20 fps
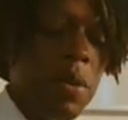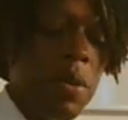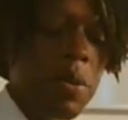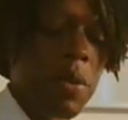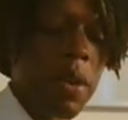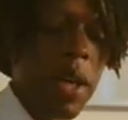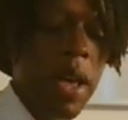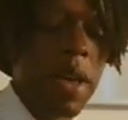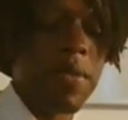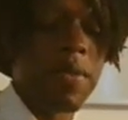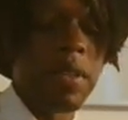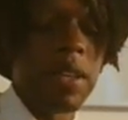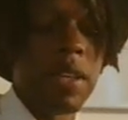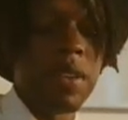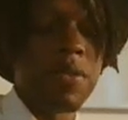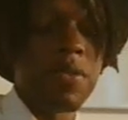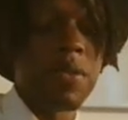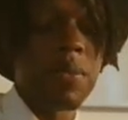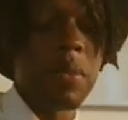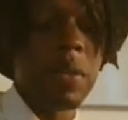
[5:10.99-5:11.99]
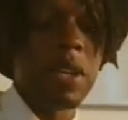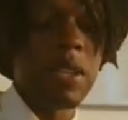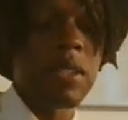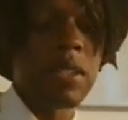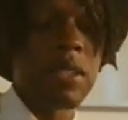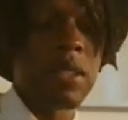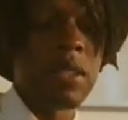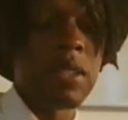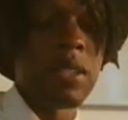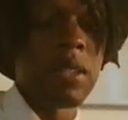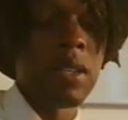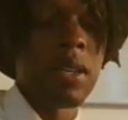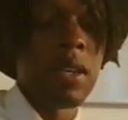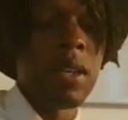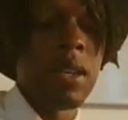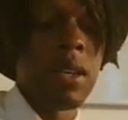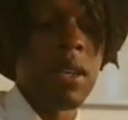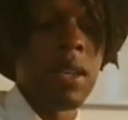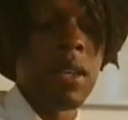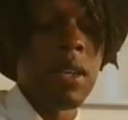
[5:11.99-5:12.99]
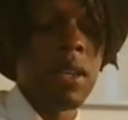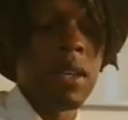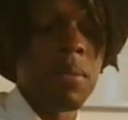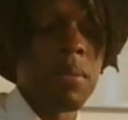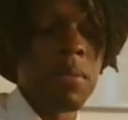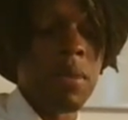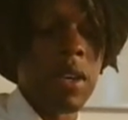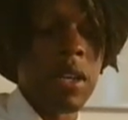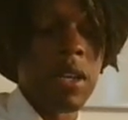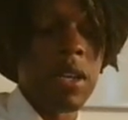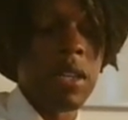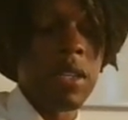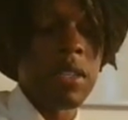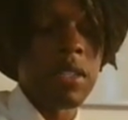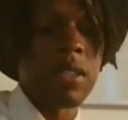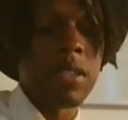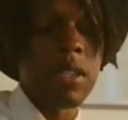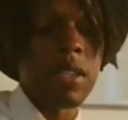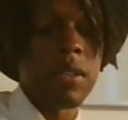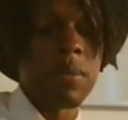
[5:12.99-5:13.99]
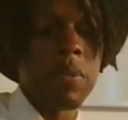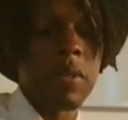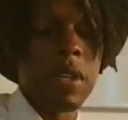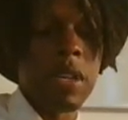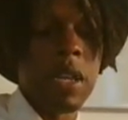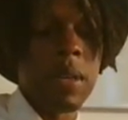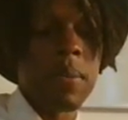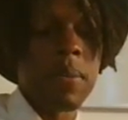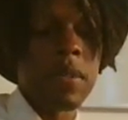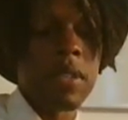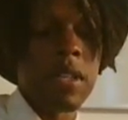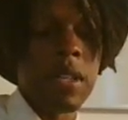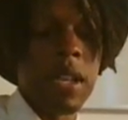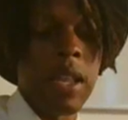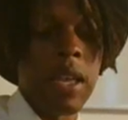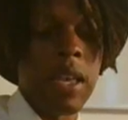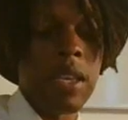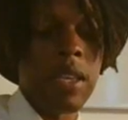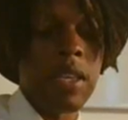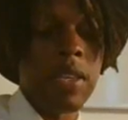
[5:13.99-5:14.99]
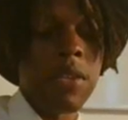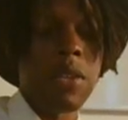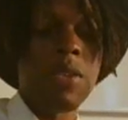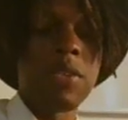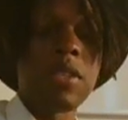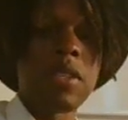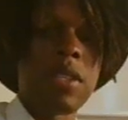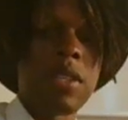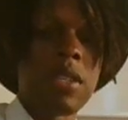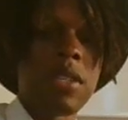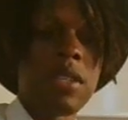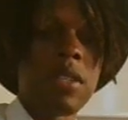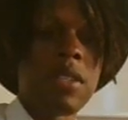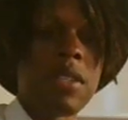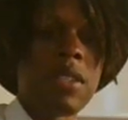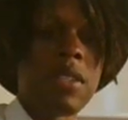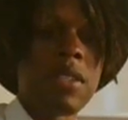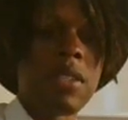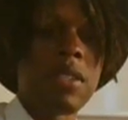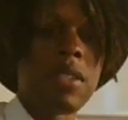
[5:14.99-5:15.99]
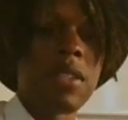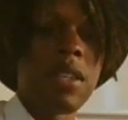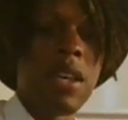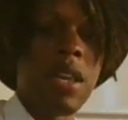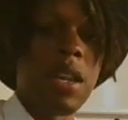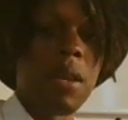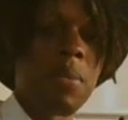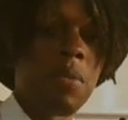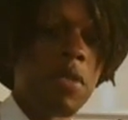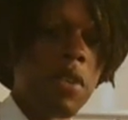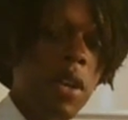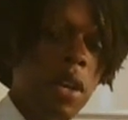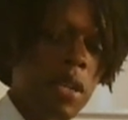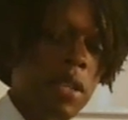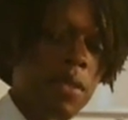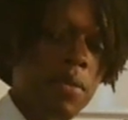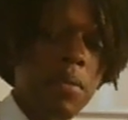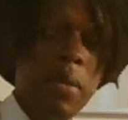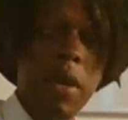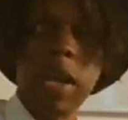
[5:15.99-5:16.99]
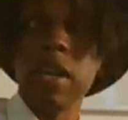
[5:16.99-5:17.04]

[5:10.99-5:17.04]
People have the information, but it's just being able to use it in a productive